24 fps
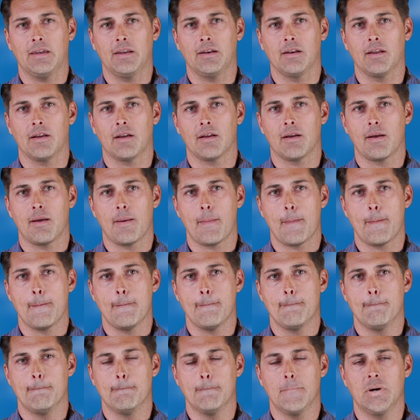it
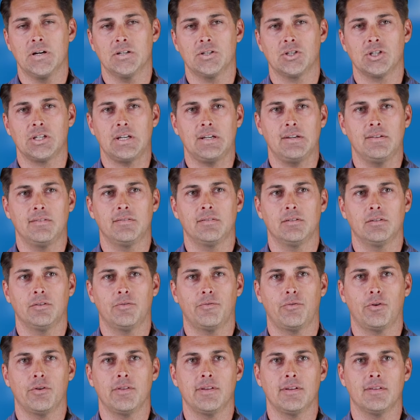much easier
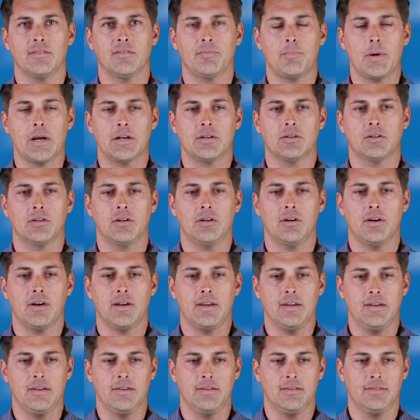for the inspector
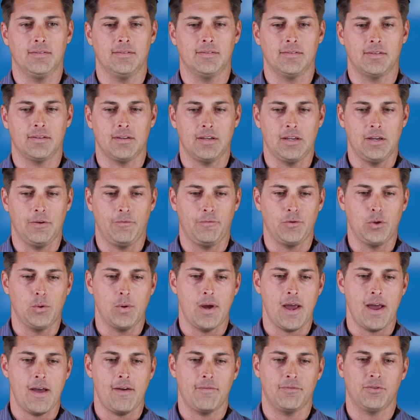is if you
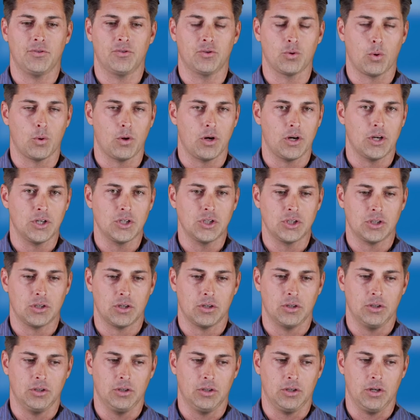have storage,
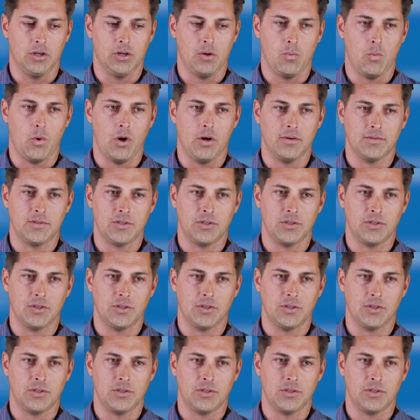you're going to want